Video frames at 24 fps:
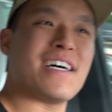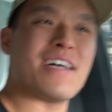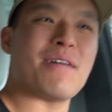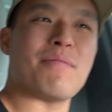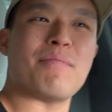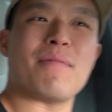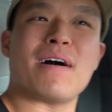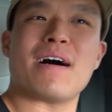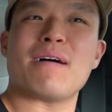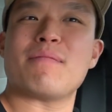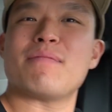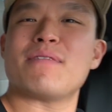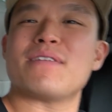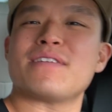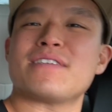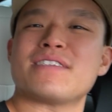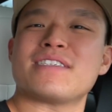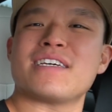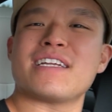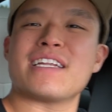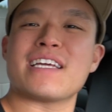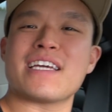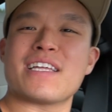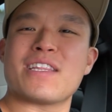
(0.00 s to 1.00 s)
And Ma is
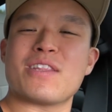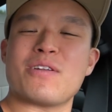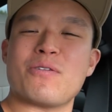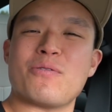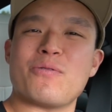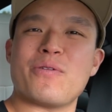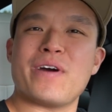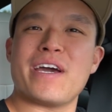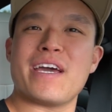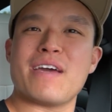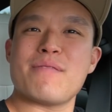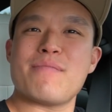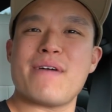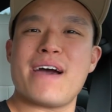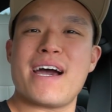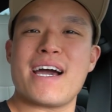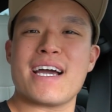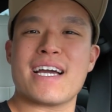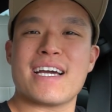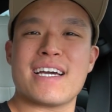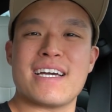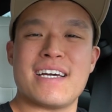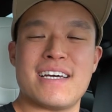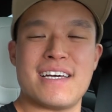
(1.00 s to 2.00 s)
sitting in the way
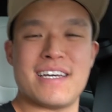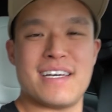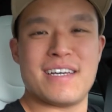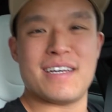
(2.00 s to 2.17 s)
back.